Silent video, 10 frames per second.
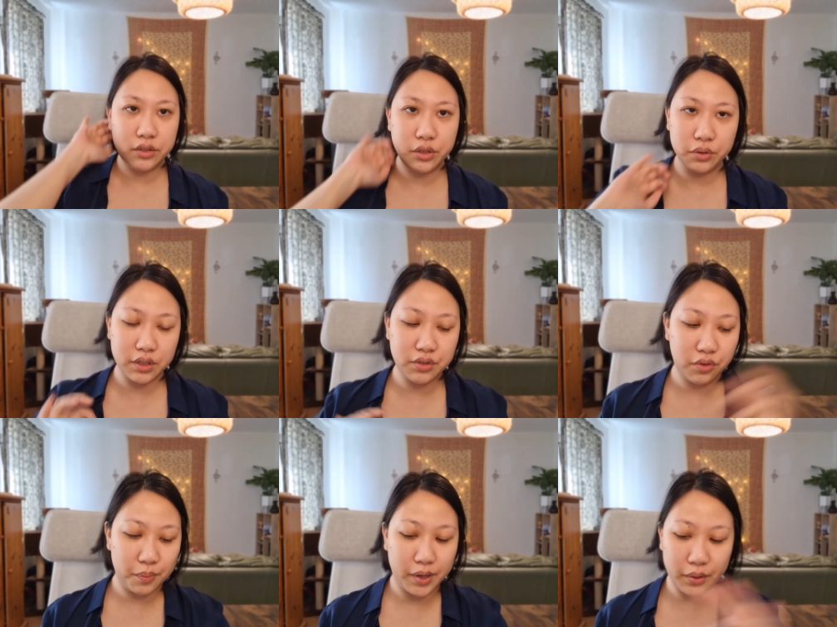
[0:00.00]
know this
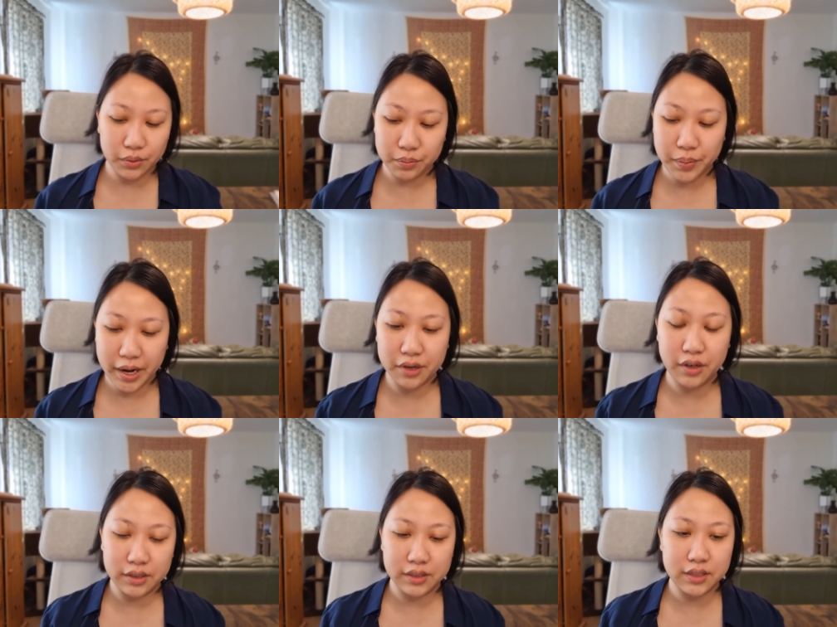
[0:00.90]
from my own
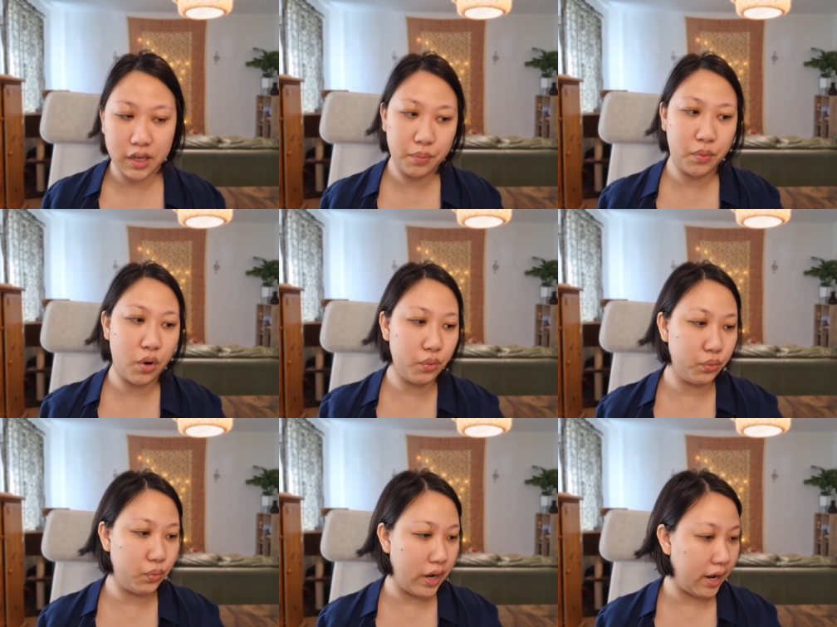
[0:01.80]
background in Singapore,
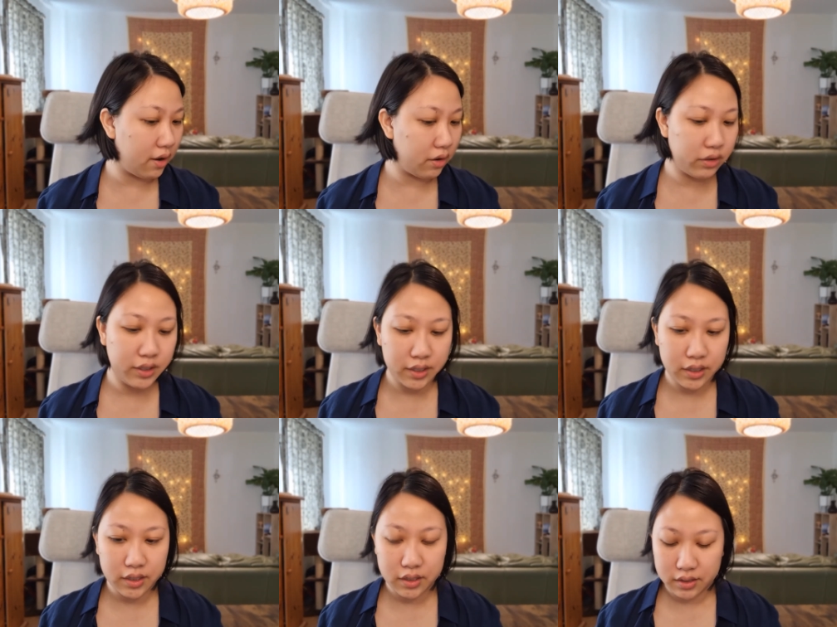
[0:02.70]
where
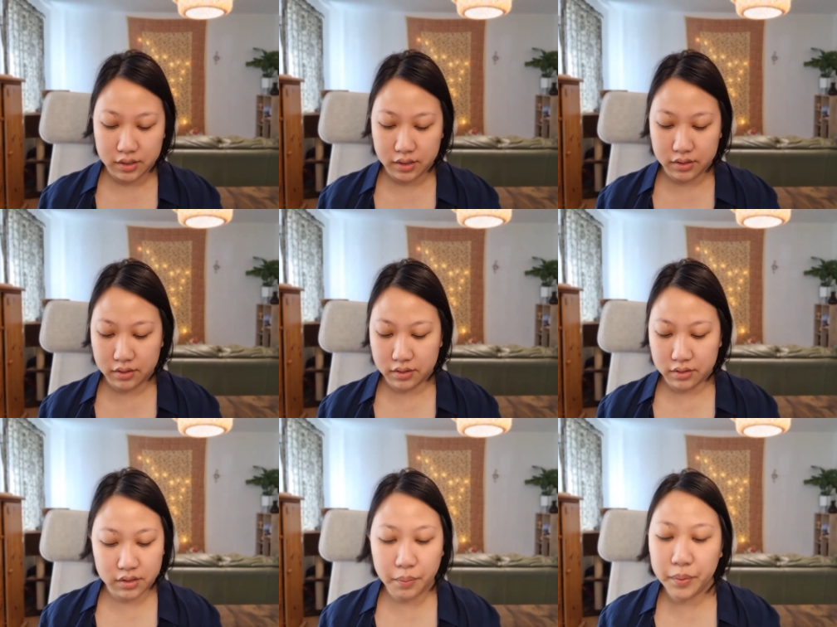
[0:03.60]

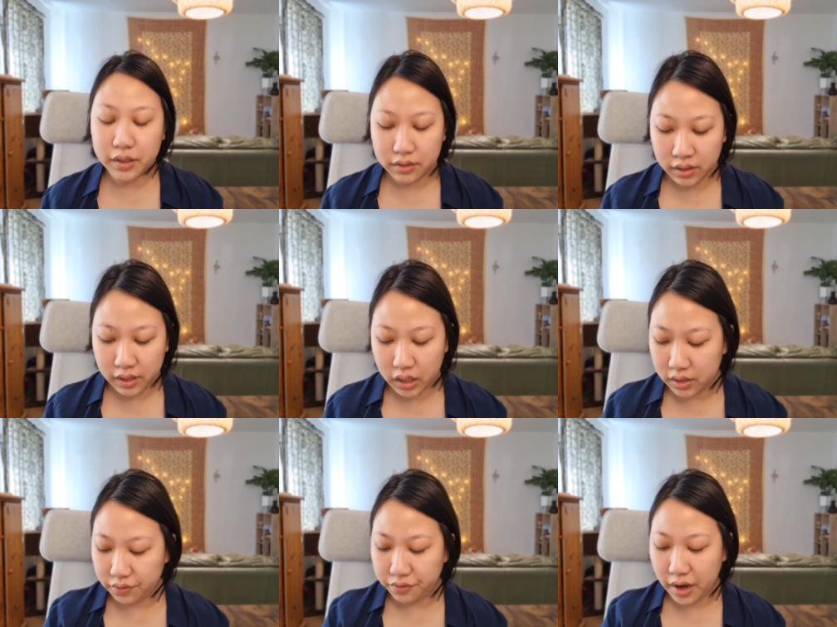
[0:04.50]

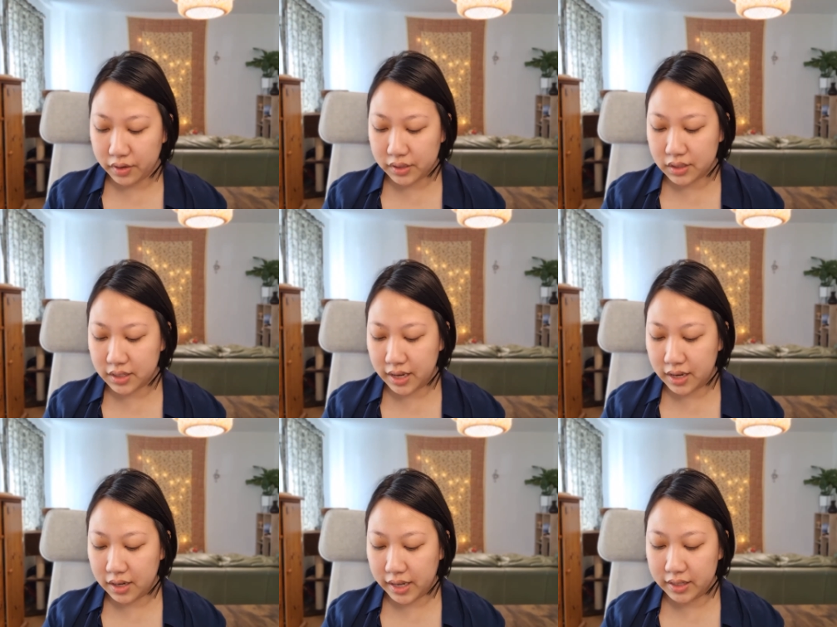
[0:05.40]
typically fairer
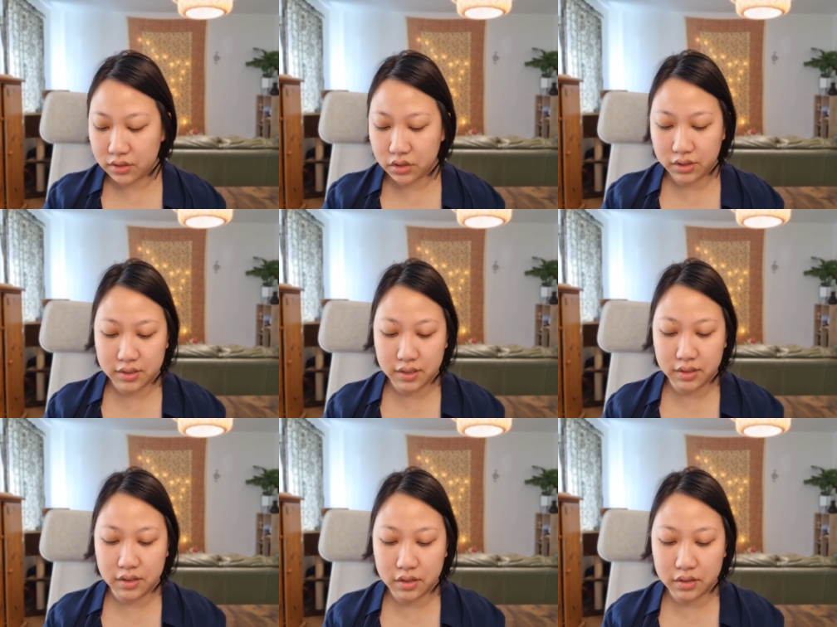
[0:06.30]
skin is
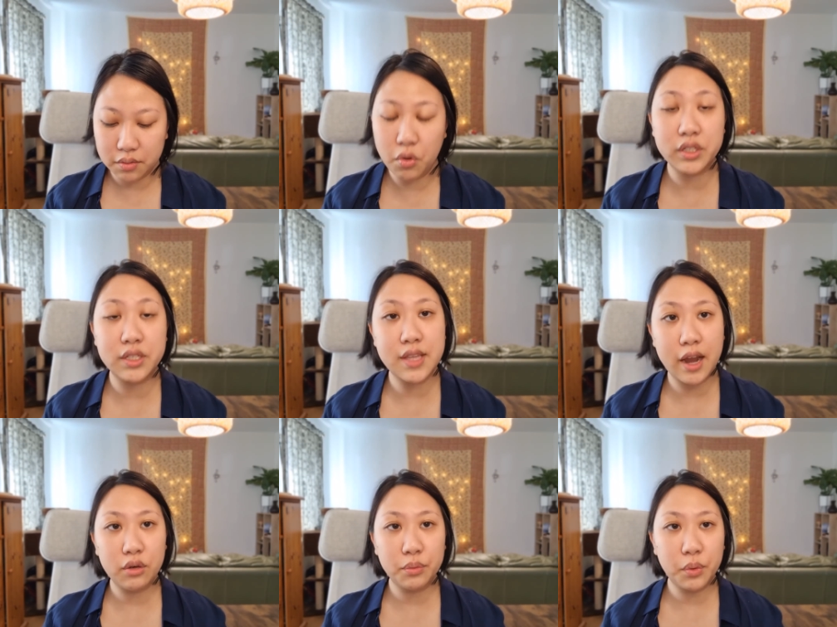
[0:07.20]
considered more
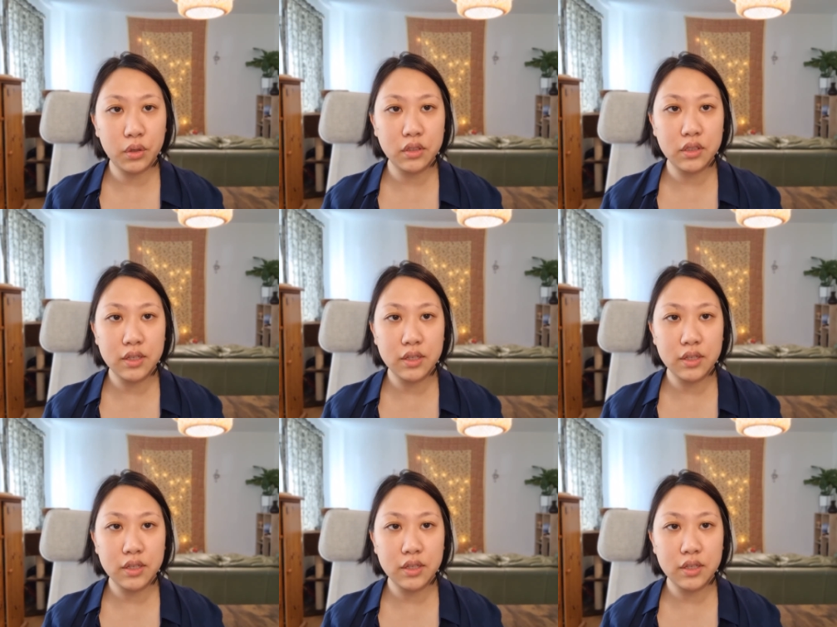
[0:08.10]
desirable.